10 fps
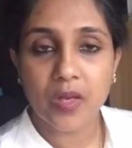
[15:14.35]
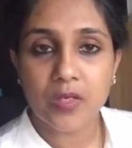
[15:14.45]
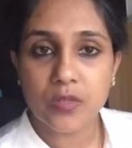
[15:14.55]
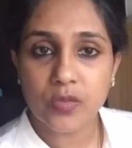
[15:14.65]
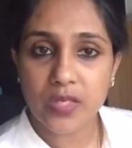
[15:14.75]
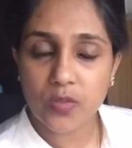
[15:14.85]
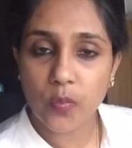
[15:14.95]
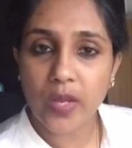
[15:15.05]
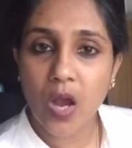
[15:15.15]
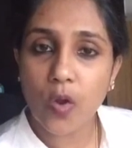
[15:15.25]
So there's a
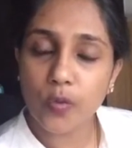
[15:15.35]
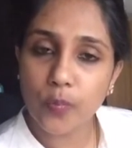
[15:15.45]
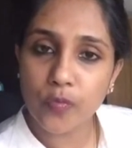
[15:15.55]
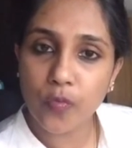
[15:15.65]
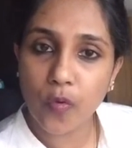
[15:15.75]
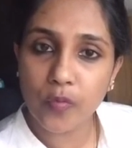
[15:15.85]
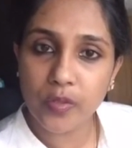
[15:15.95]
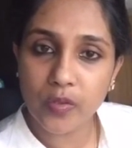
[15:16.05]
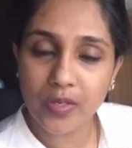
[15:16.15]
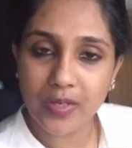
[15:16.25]
way how you put forward
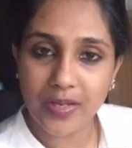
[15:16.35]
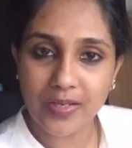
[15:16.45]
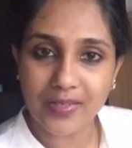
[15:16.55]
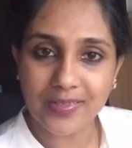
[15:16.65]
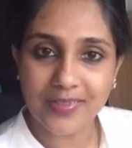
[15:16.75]
your content.